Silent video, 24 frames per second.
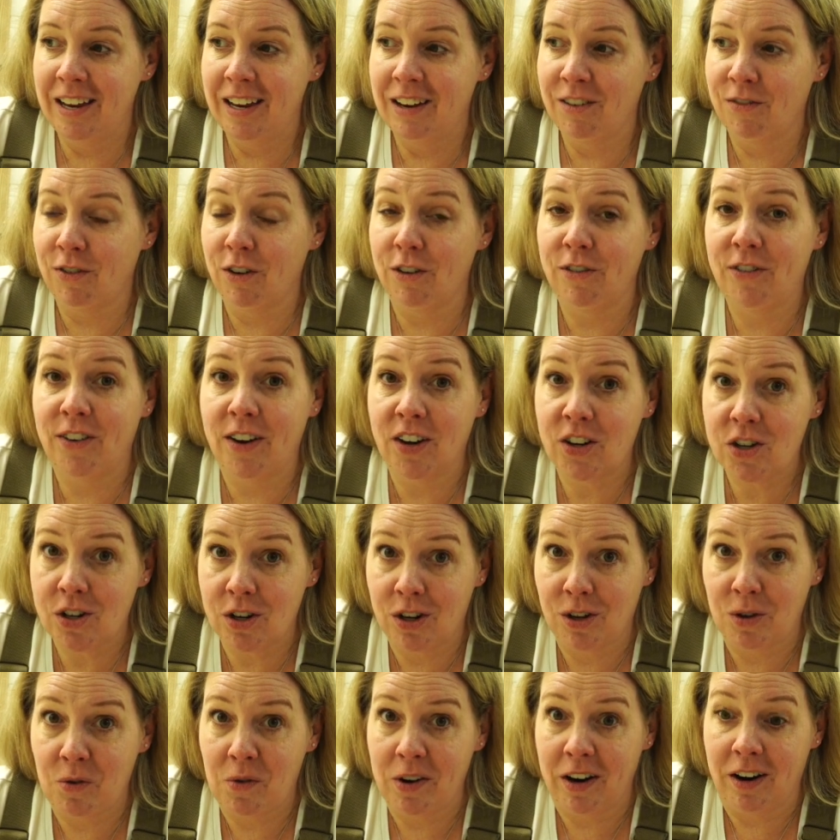For
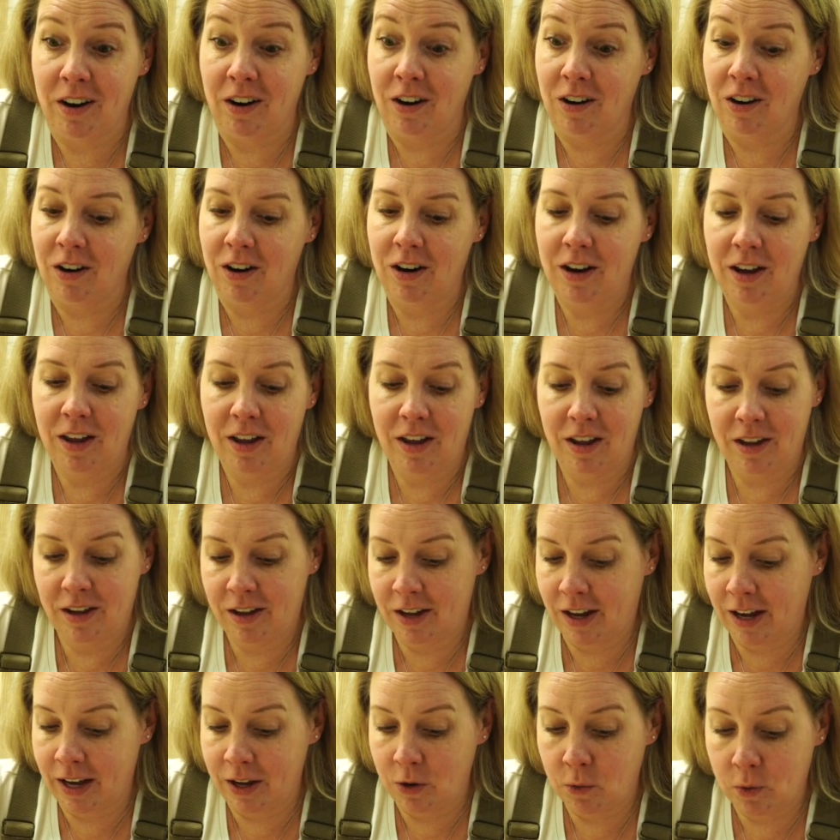functional wear,
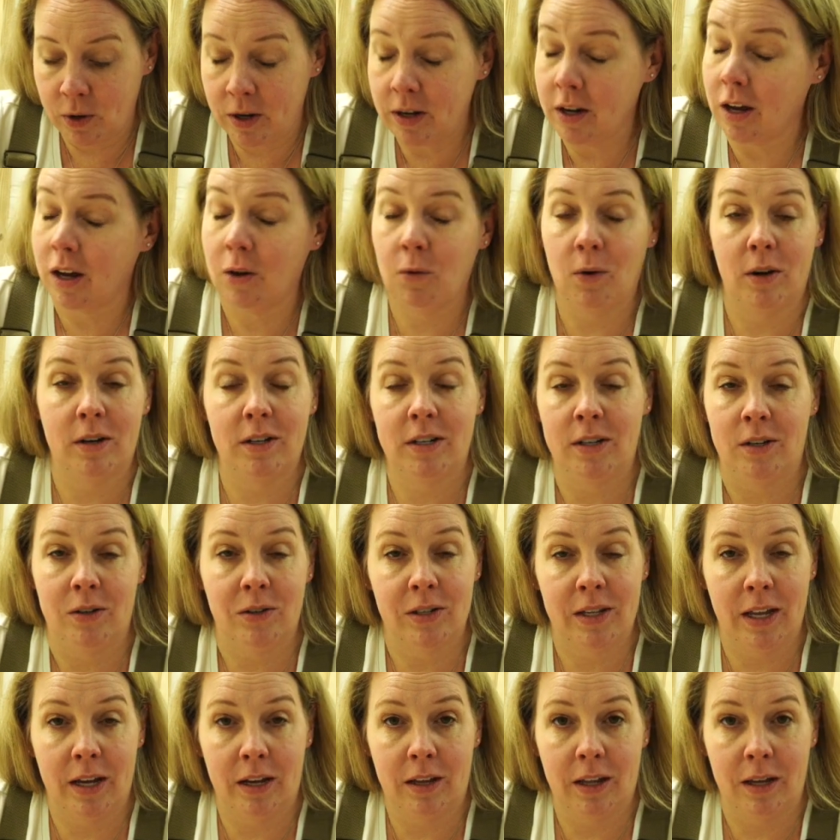I would not want to
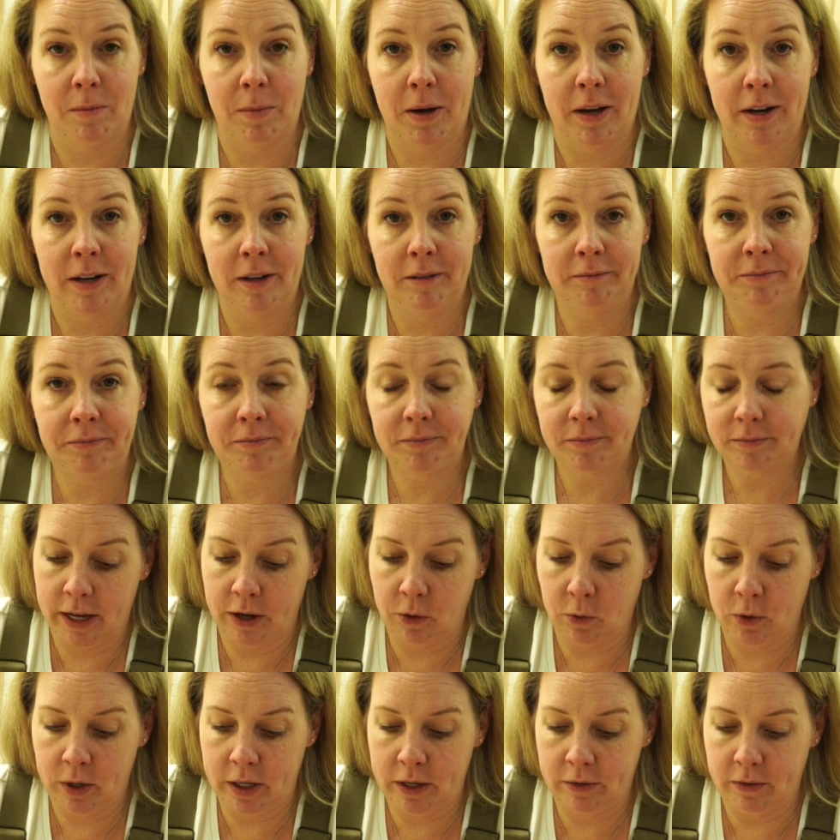use that clay body.
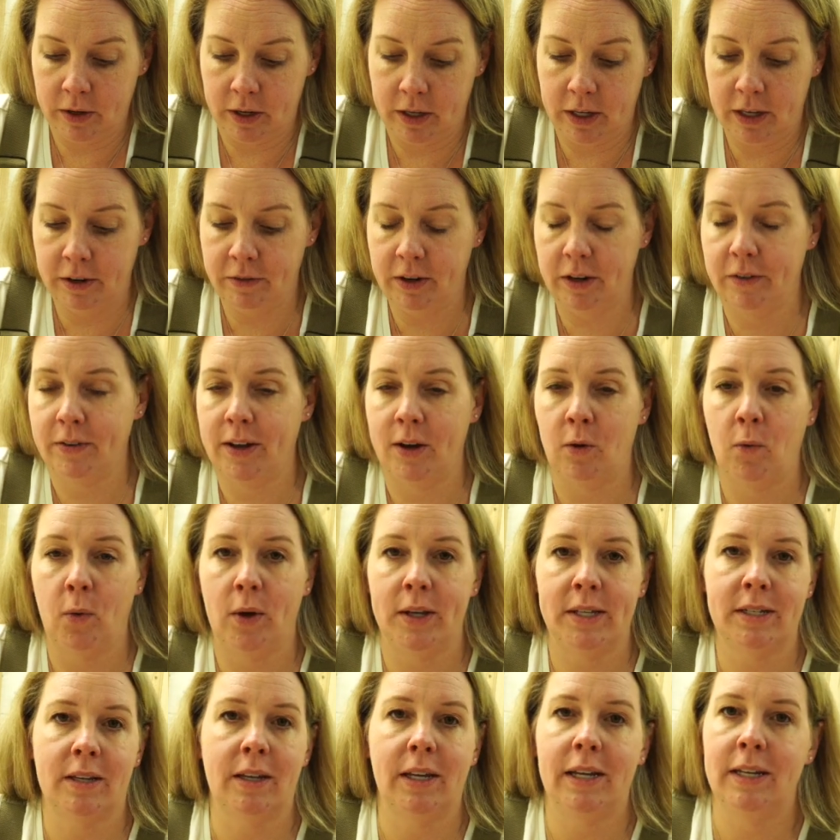I wouldn't even if I
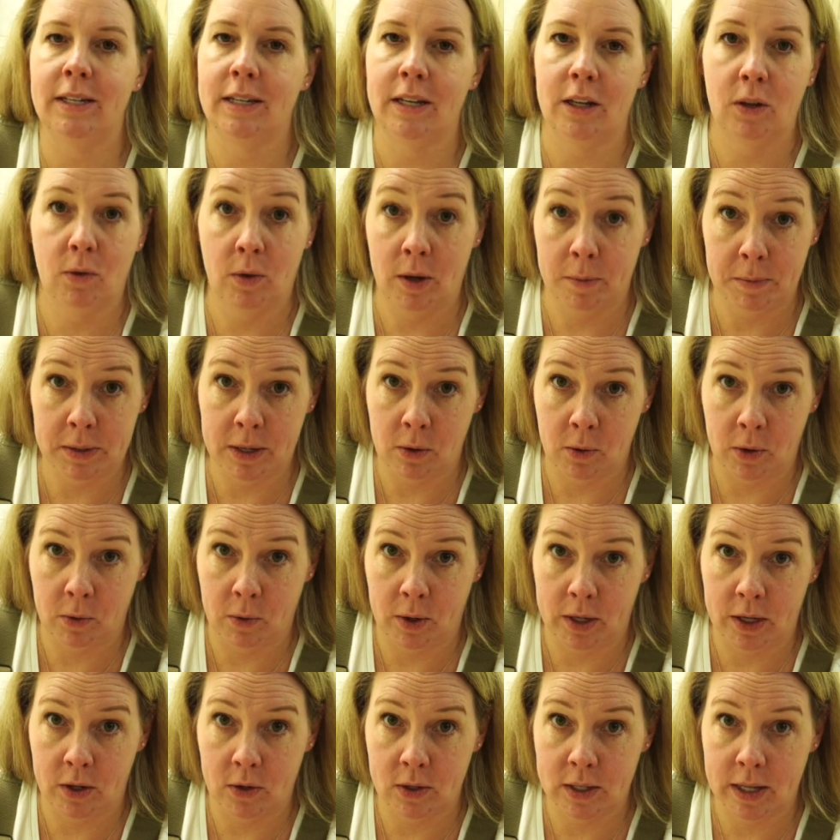was glazing the rims, I wouldn't
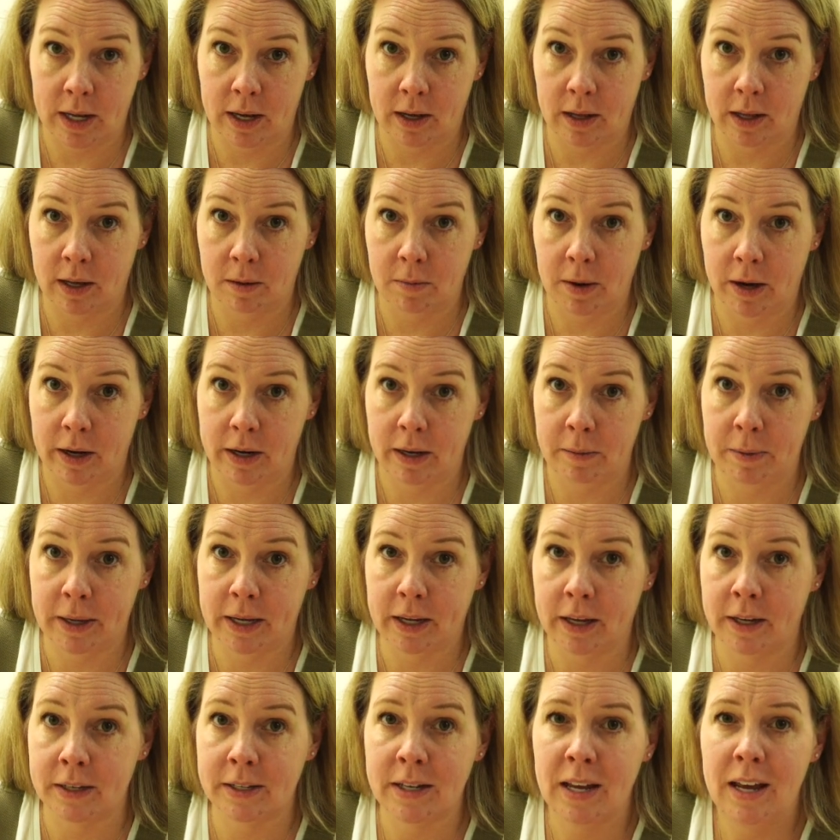want to use that clay body
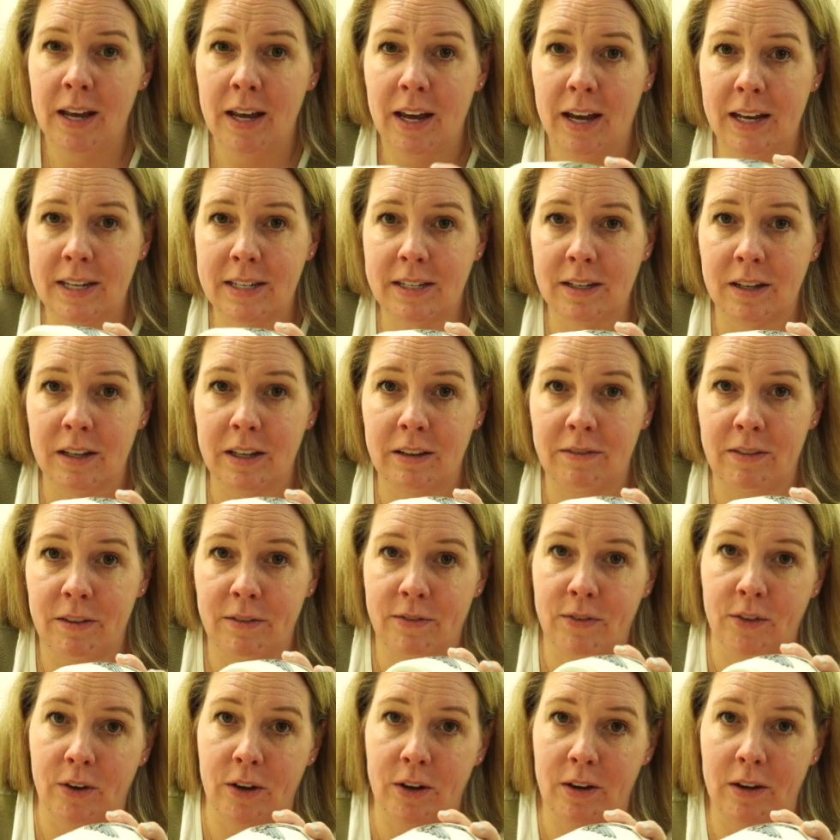because I still leave the
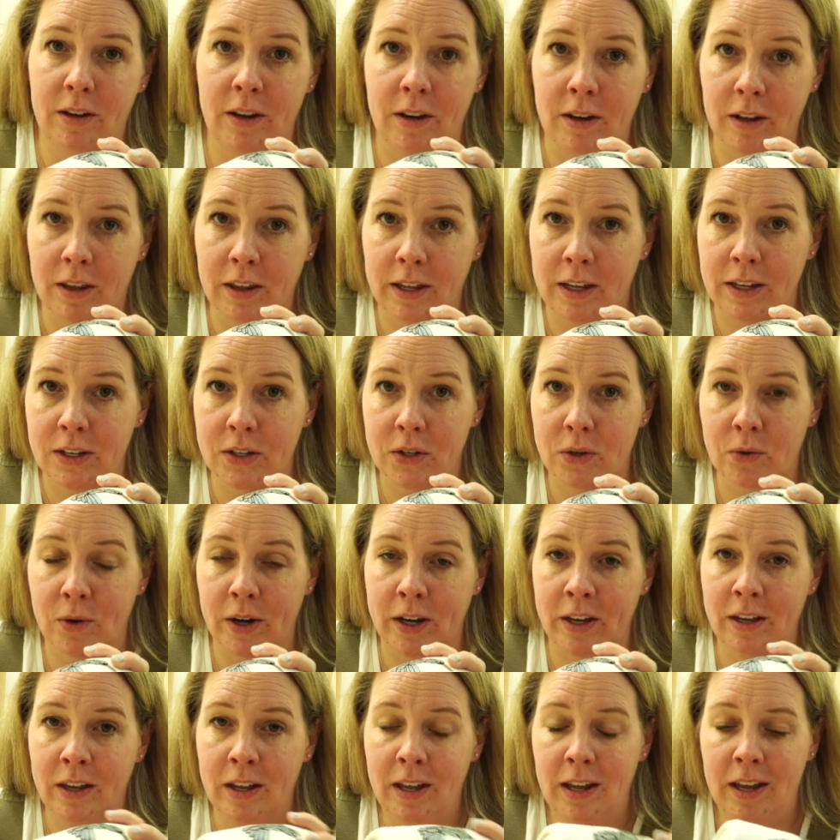foot unglazed,
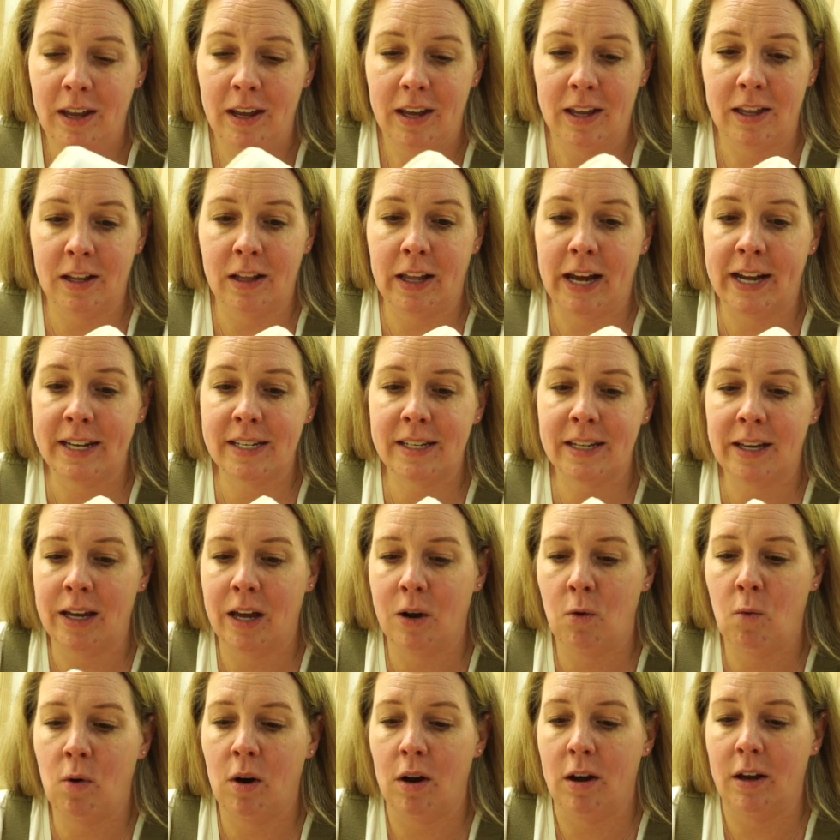right? And the last thing
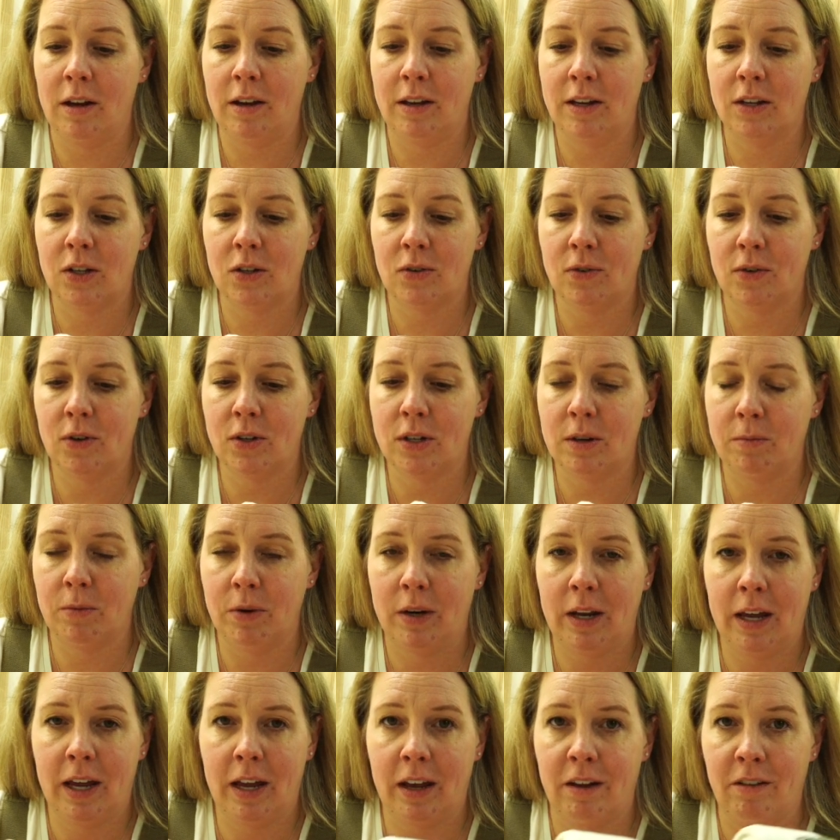I want is for
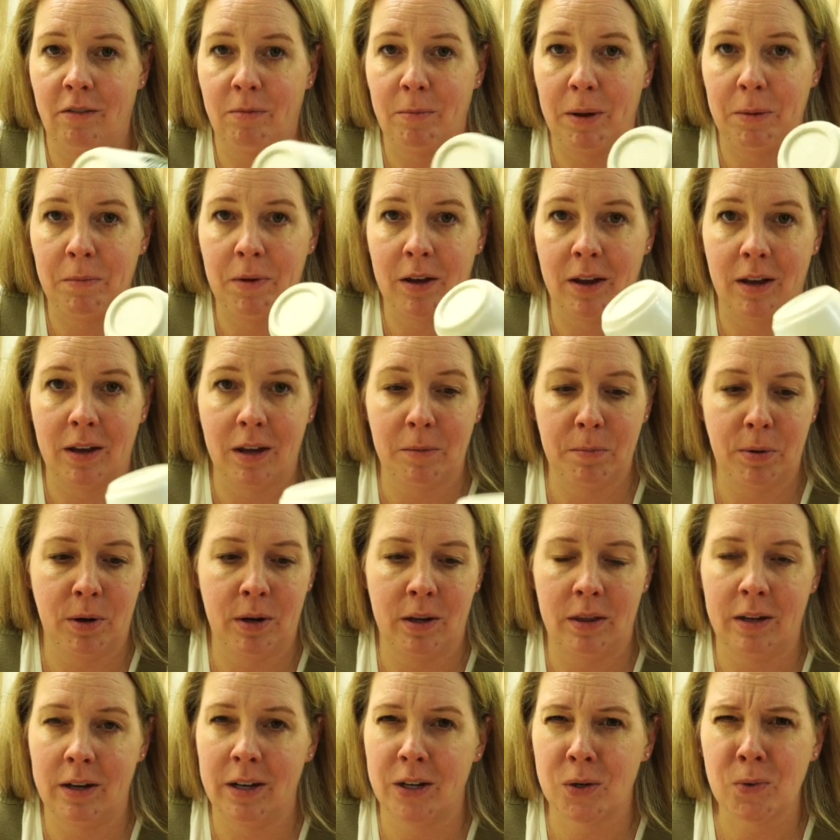someone to have my mug and put
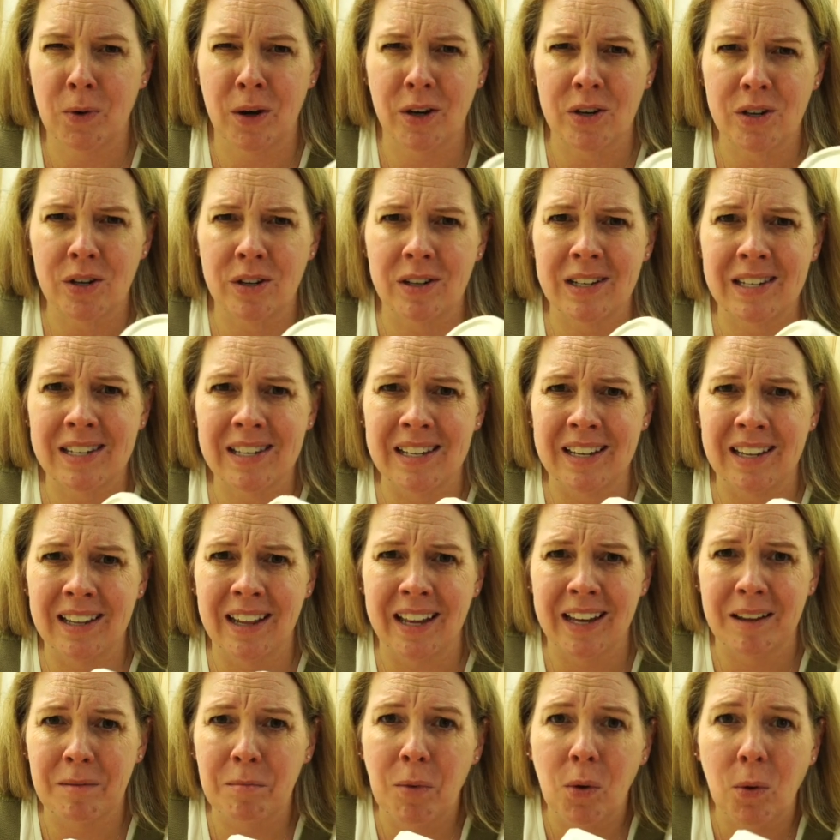it in the dishwasher and see
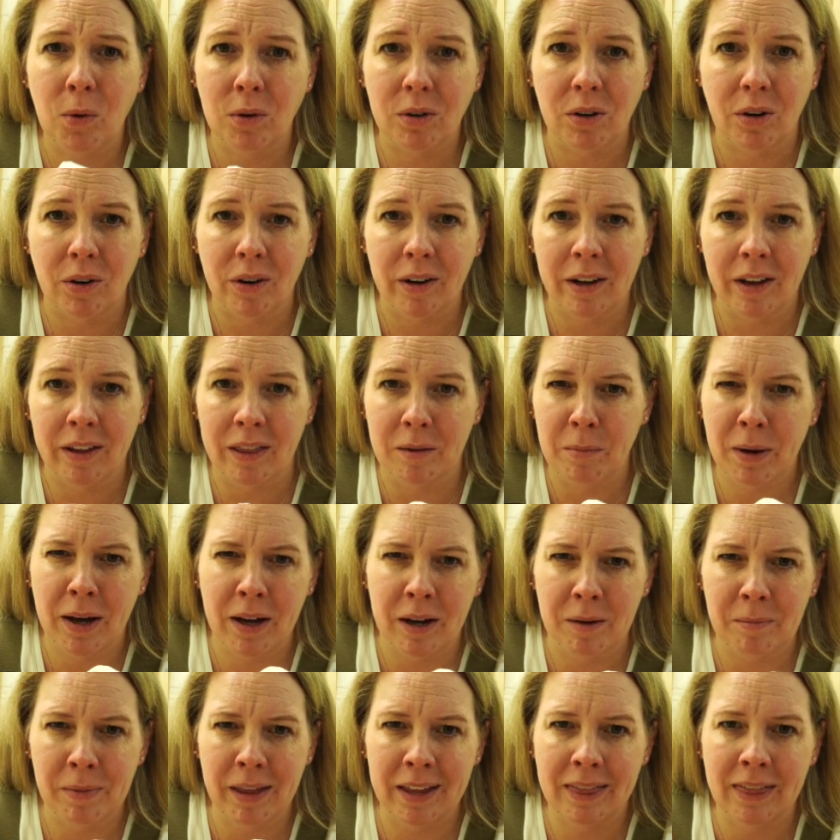like mold growing on the
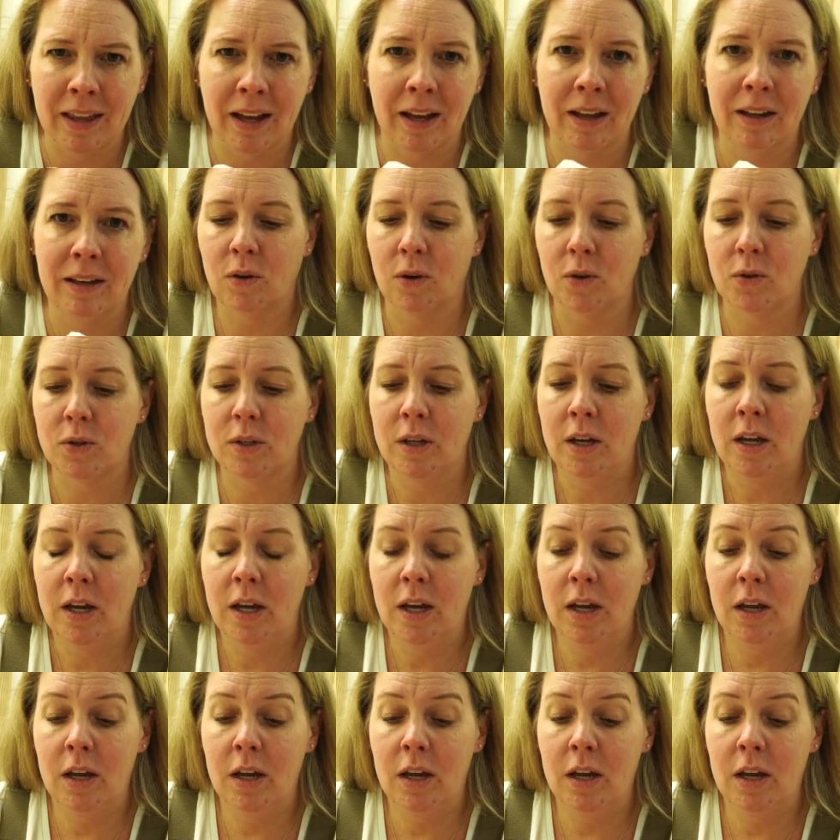bottom like that. Gross.